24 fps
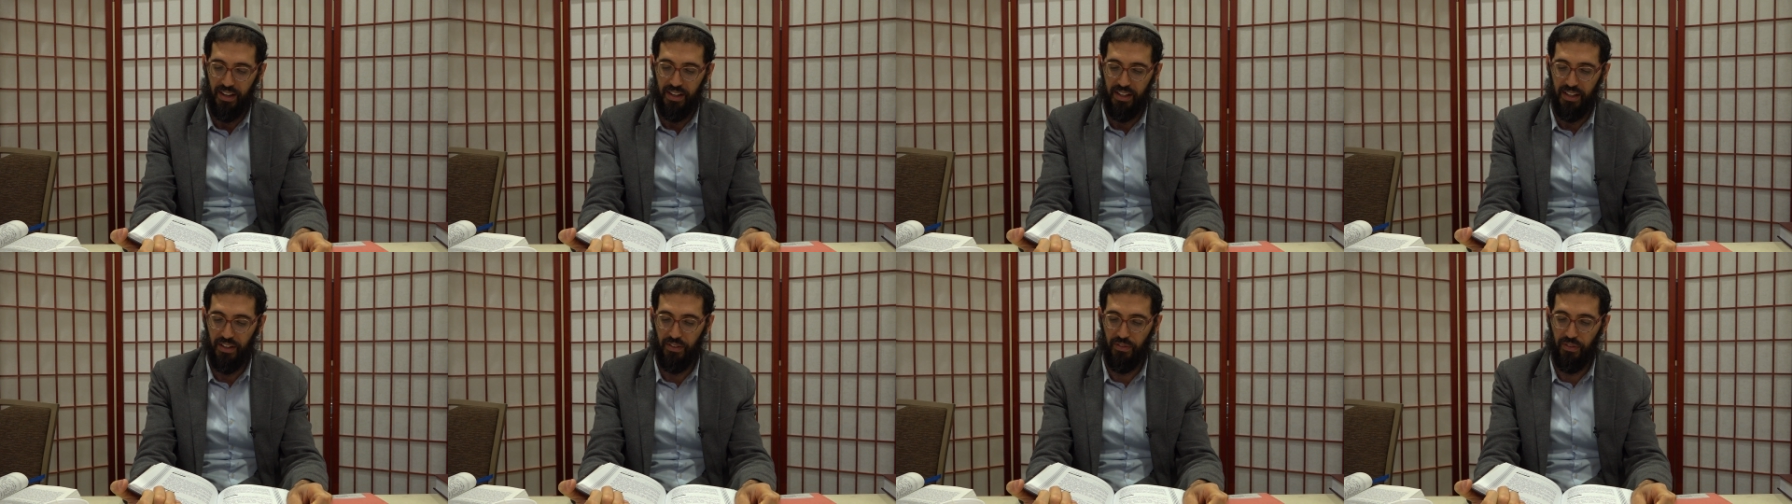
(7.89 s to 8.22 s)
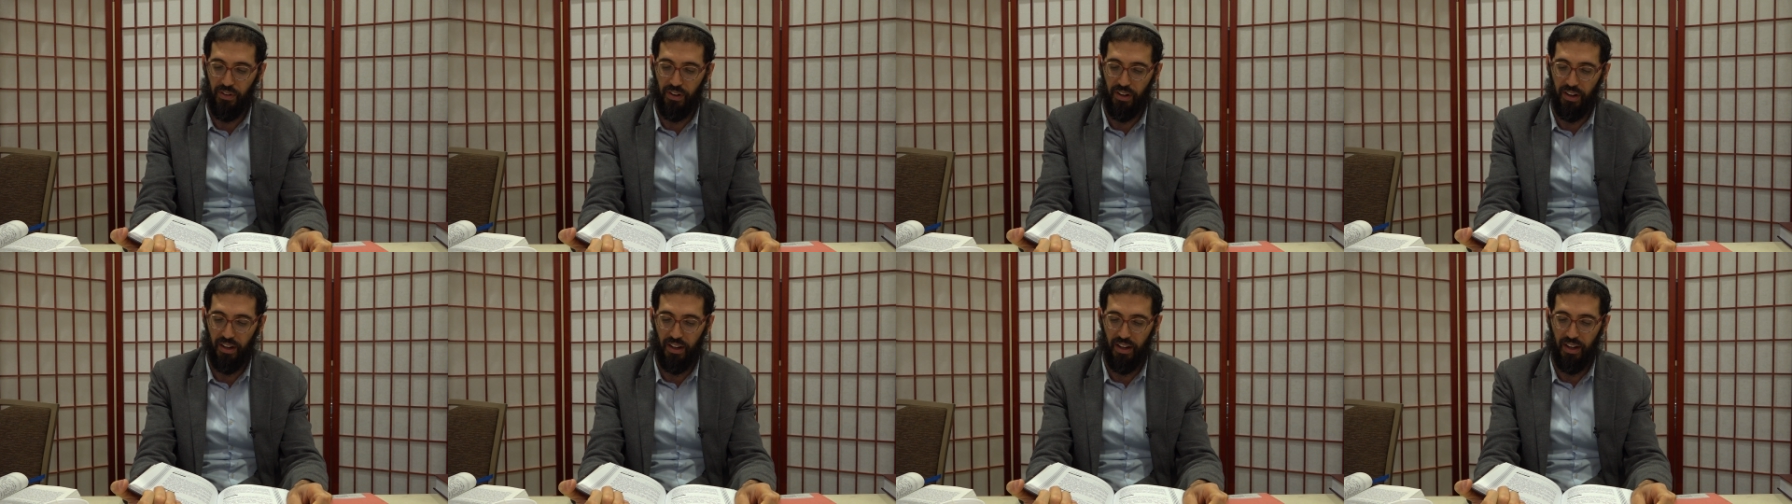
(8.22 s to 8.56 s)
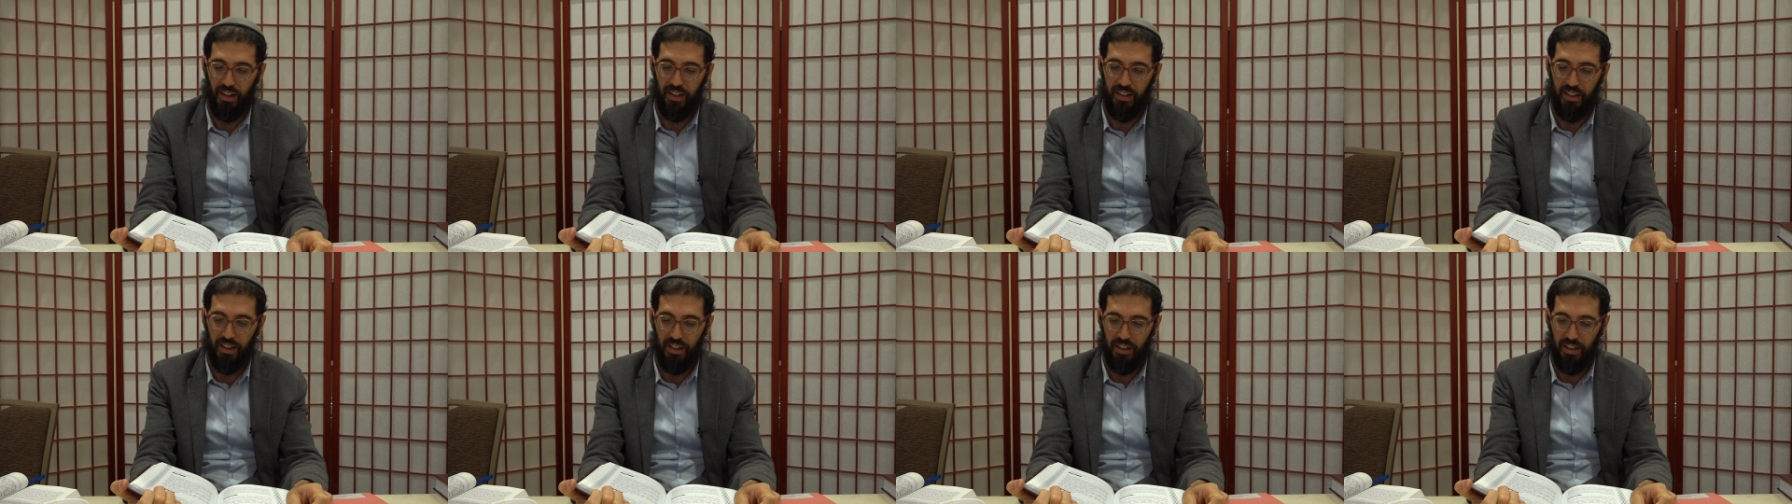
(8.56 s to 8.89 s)
Yevoich al
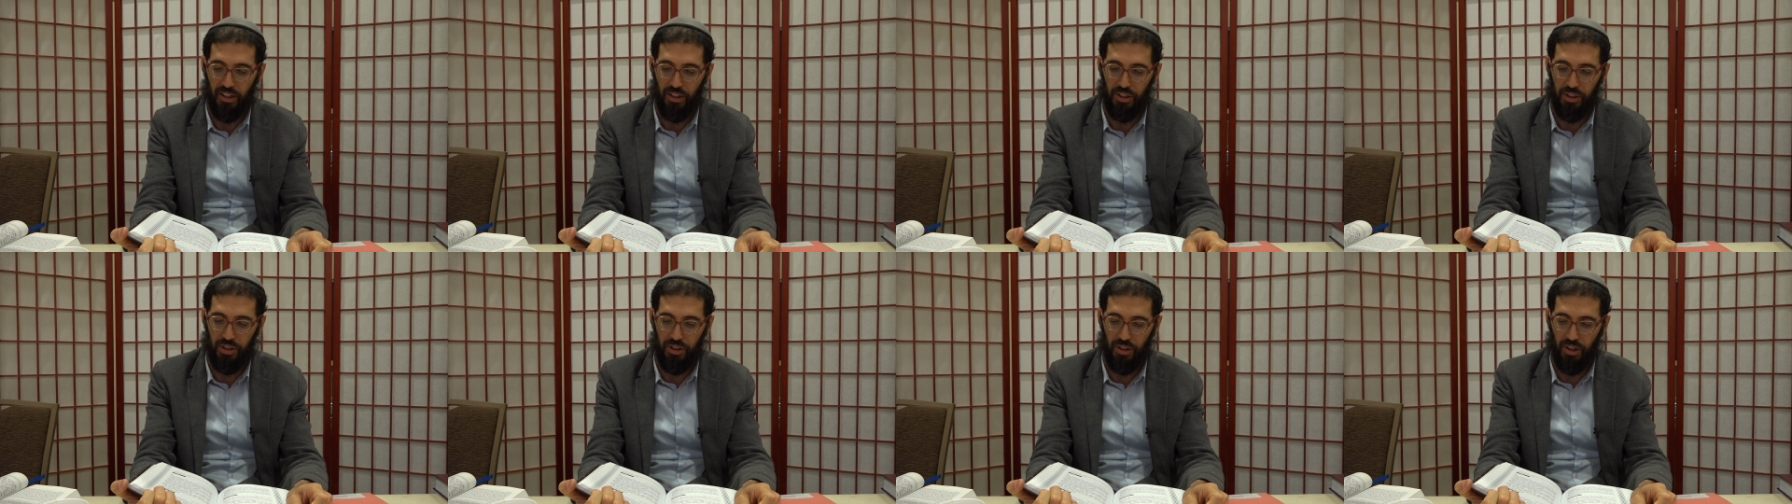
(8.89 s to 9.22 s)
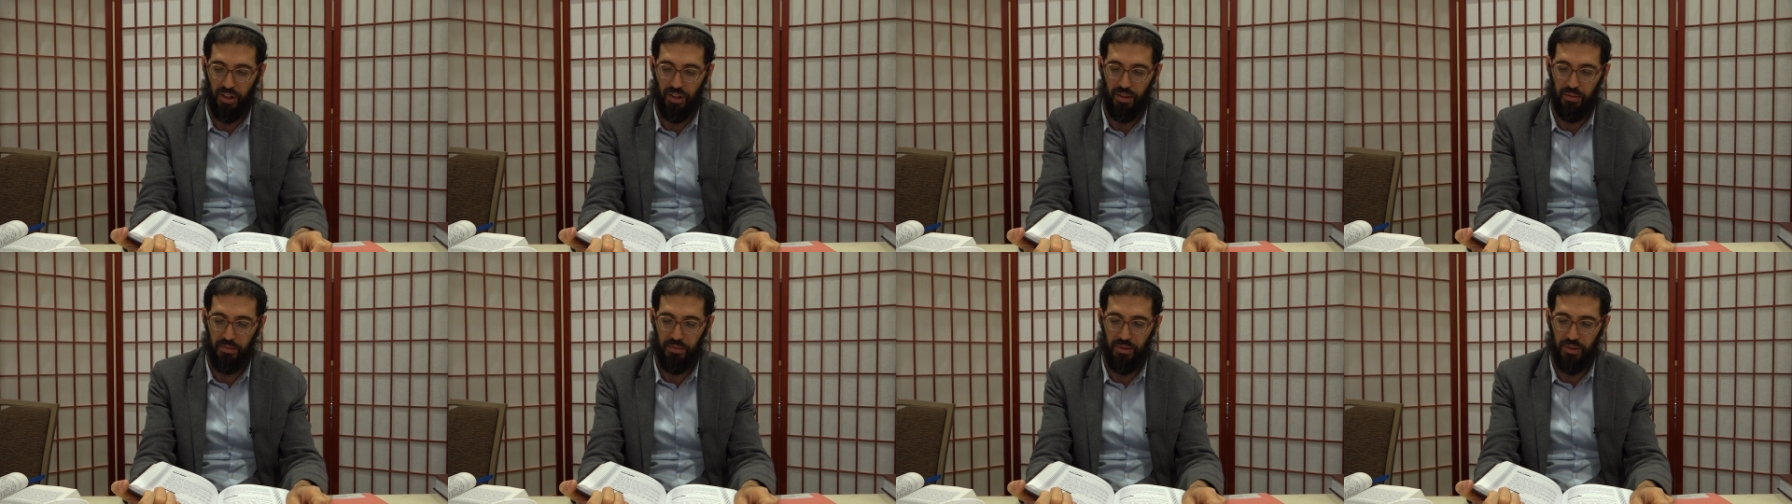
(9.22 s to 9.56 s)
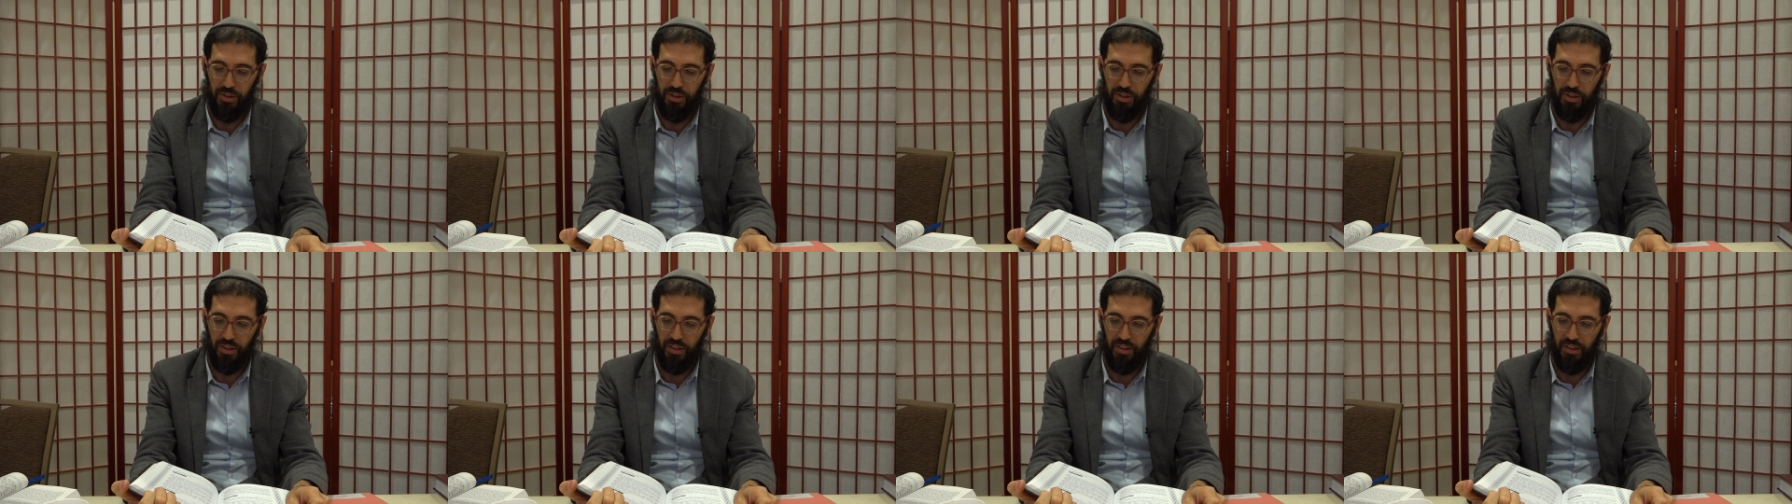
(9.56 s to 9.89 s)
kikar sholem, you
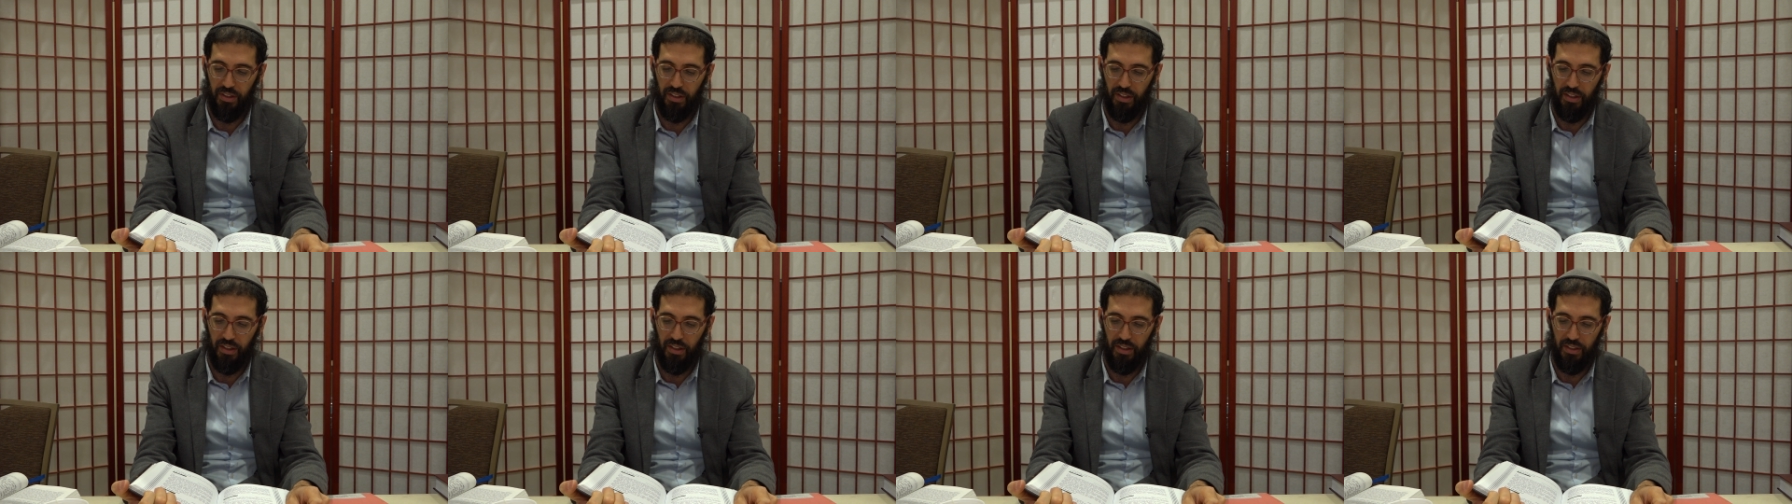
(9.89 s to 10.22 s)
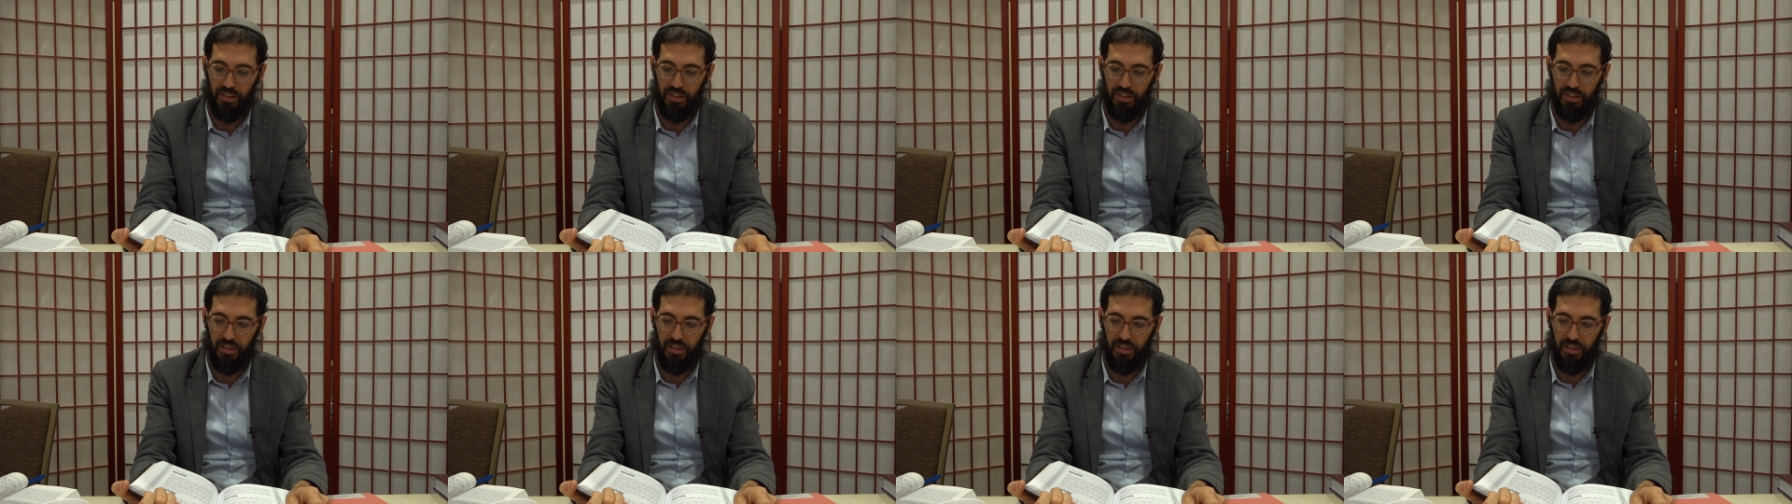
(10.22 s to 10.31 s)
should uh,